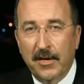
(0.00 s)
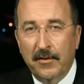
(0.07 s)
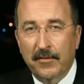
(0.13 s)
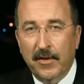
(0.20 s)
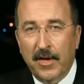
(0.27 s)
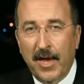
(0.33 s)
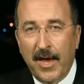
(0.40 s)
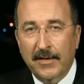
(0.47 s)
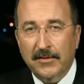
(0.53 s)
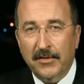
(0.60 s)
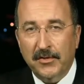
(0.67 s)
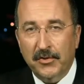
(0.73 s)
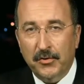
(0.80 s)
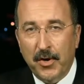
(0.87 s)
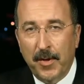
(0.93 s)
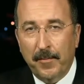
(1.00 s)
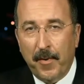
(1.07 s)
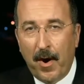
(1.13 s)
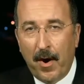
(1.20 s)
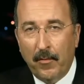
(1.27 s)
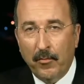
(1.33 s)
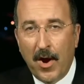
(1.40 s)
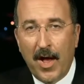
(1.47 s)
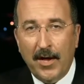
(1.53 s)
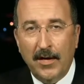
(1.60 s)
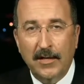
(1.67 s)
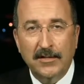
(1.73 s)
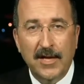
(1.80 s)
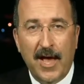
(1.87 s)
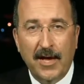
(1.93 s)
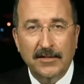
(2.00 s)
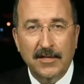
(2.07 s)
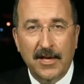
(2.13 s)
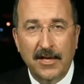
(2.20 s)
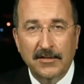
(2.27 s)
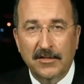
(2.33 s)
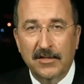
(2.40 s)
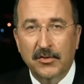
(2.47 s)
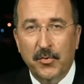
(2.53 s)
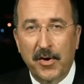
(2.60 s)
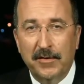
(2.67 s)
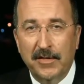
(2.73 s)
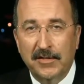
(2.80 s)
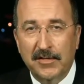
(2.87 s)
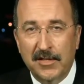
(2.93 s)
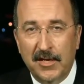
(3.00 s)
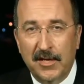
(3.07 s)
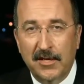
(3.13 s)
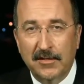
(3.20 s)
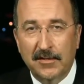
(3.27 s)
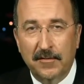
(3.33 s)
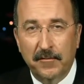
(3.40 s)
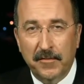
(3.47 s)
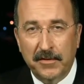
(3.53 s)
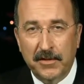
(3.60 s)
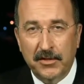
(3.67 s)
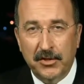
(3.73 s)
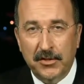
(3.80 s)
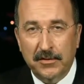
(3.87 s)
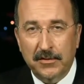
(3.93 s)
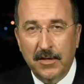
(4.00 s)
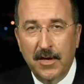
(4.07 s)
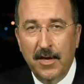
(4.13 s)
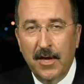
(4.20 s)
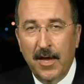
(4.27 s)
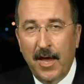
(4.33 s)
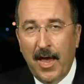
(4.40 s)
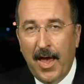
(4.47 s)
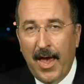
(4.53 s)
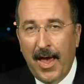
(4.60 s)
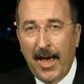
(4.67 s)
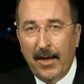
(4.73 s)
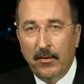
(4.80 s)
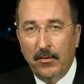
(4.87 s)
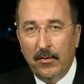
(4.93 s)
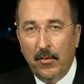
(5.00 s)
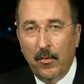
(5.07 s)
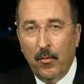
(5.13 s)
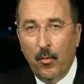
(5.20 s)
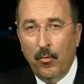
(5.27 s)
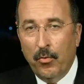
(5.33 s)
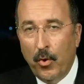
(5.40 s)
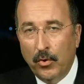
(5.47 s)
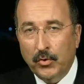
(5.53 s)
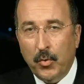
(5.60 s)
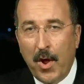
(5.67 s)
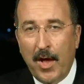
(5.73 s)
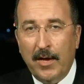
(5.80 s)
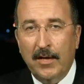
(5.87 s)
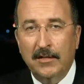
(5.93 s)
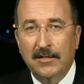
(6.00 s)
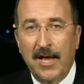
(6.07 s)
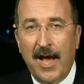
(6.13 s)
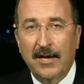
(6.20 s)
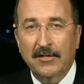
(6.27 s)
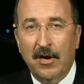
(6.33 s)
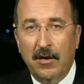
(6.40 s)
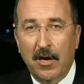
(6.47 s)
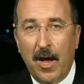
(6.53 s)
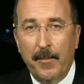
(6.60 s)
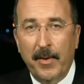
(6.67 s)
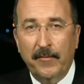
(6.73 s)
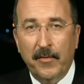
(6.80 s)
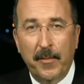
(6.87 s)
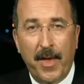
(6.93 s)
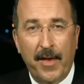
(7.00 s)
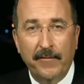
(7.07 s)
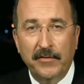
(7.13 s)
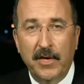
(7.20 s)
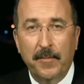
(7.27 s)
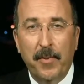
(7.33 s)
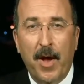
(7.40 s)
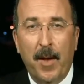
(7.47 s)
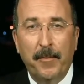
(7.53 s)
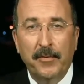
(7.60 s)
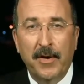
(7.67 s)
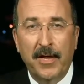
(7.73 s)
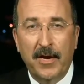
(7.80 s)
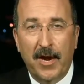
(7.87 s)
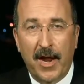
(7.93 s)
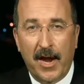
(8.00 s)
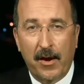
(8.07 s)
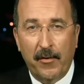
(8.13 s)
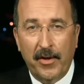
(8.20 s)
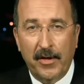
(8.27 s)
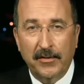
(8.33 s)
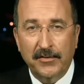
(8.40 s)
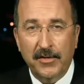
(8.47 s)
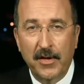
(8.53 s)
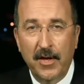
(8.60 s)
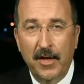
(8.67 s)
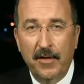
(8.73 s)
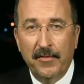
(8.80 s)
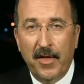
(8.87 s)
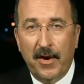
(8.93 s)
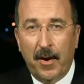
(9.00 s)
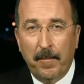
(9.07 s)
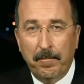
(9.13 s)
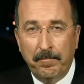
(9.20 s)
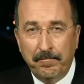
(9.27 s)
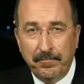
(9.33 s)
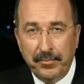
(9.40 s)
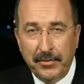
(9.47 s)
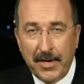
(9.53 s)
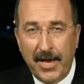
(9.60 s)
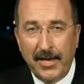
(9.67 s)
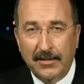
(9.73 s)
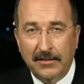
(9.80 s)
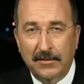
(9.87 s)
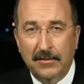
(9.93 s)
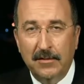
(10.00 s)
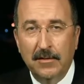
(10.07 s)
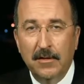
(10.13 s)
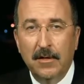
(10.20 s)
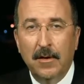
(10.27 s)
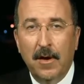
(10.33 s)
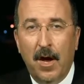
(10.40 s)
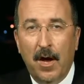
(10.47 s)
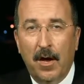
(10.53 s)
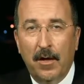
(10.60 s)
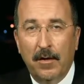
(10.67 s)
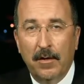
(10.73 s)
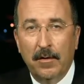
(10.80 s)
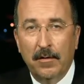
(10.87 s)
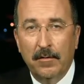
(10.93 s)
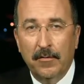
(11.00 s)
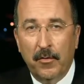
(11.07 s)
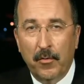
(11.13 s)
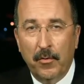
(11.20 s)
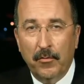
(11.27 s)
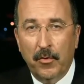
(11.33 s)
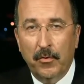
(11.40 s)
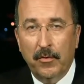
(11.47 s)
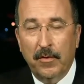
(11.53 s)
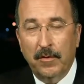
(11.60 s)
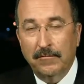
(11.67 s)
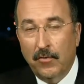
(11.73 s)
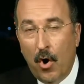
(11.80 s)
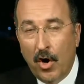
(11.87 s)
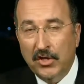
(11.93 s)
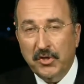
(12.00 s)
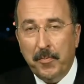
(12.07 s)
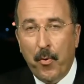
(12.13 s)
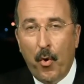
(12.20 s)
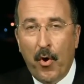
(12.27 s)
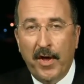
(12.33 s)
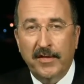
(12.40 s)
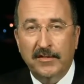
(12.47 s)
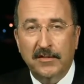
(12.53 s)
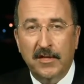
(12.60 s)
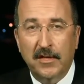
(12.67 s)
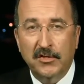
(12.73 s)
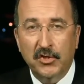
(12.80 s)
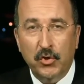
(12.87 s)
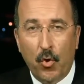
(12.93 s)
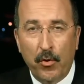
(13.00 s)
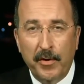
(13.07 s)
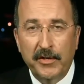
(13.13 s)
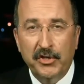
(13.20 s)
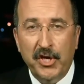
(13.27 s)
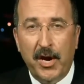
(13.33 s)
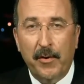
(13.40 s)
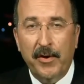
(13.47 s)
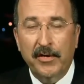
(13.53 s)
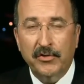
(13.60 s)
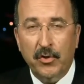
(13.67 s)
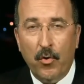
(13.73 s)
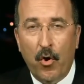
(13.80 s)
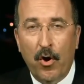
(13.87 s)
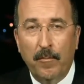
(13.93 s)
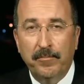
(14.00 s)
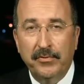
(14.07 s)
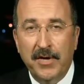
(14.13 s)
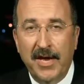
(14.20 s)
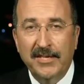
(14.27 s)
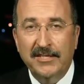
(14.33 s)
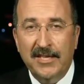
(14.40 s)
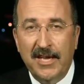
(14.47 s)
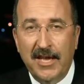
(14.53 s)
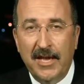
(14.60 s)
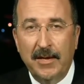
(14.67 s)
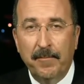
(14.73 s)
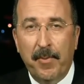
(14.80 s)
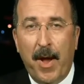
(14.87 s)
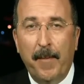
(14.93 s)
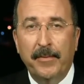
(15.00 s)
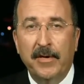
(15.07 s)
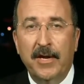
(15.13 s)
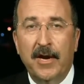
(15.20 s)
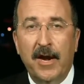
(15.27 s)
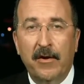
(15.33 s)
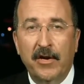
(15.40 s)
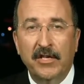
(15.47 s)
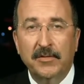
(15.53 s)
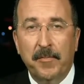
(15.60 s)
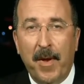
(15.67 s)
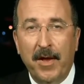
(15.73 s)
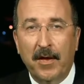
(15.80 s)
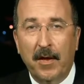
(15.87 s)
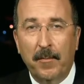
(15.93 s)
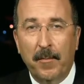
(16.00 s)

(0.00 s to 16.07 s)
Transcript: here in the Gaza Strip are rocket attacks against Israeli cities and villages. And those rocket attacks are coming from heavily populated areas that are placed, the launch points, the storage areas are all placed in populated areas by